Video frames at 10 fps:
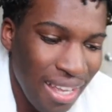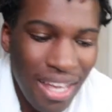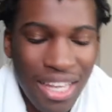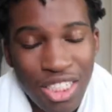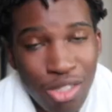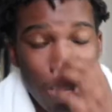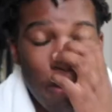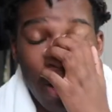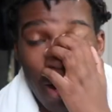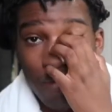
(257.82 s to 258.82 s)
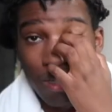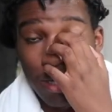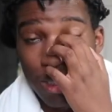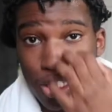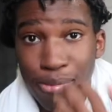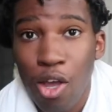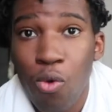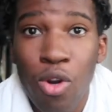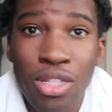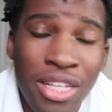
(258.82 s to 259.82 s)
I still remember conversations about
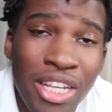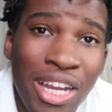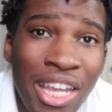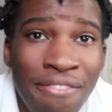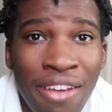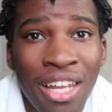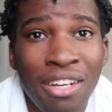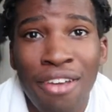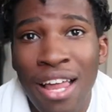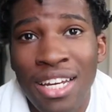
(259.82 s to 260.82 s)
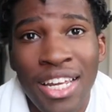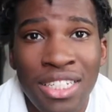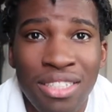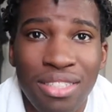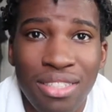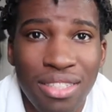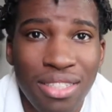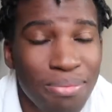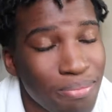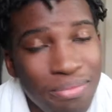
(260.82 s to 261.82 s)
awards and their invalid validations.
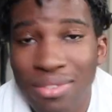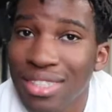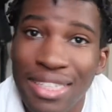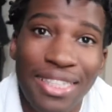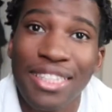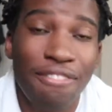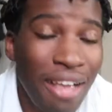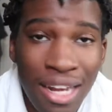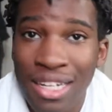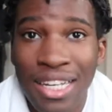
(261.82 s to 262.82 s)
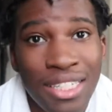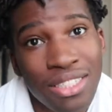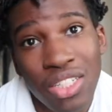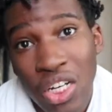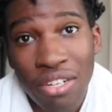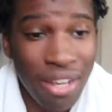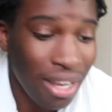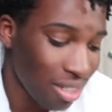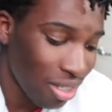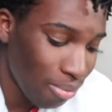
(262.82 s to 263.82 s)
Their validations are
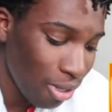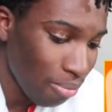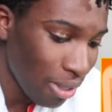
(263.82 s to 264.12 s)
invalid. Come on, man.